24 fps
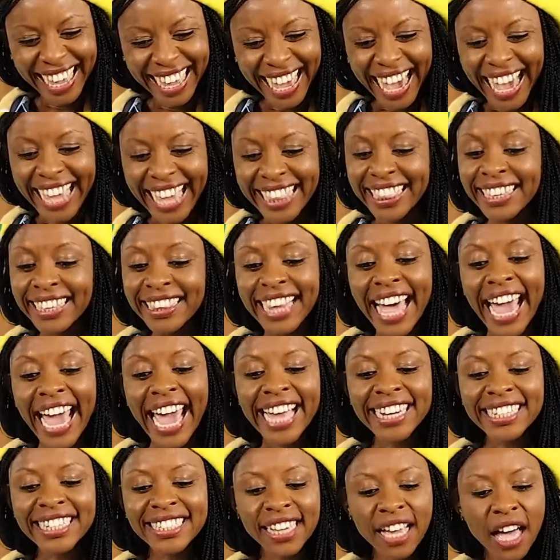In the
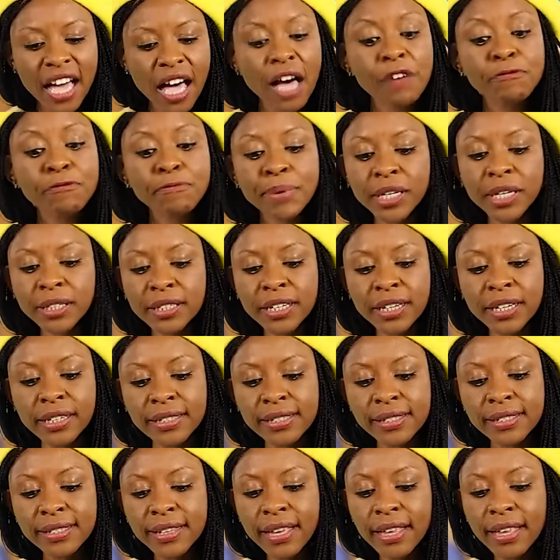land of Book
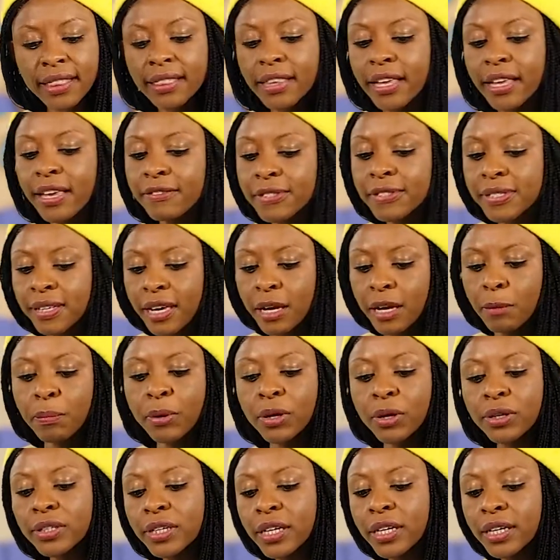Nooks lives a
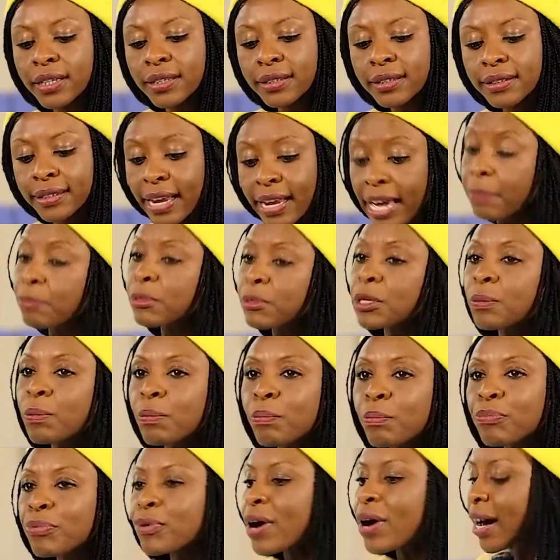Book Nook named
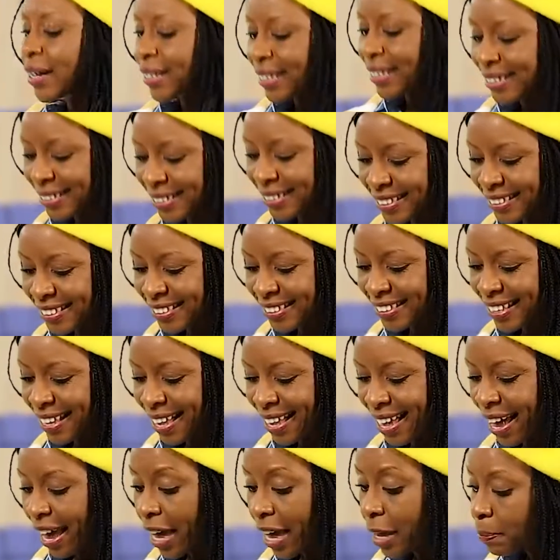Brook.
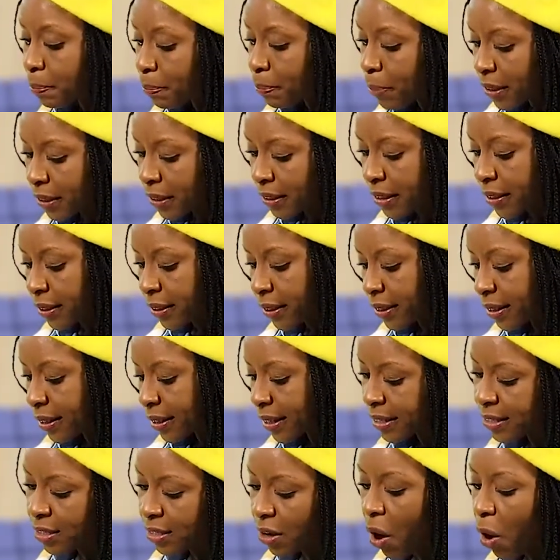A Book Nook
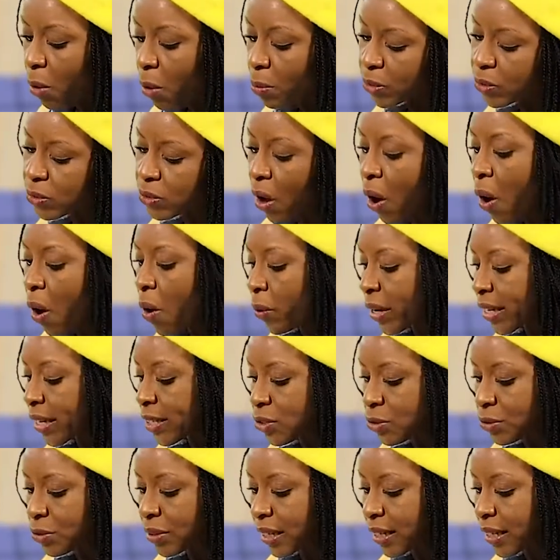is almost
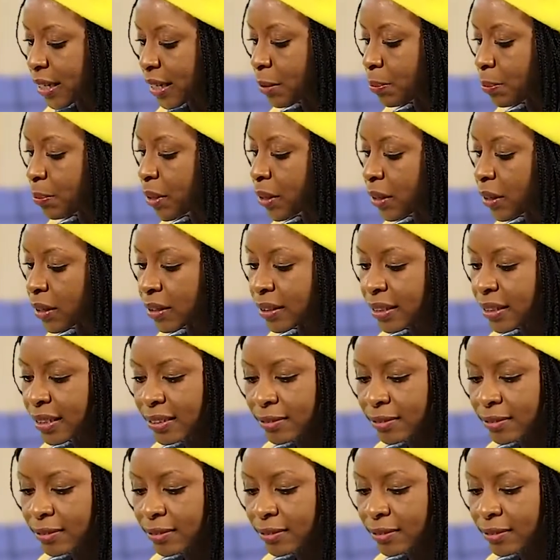always reading a book.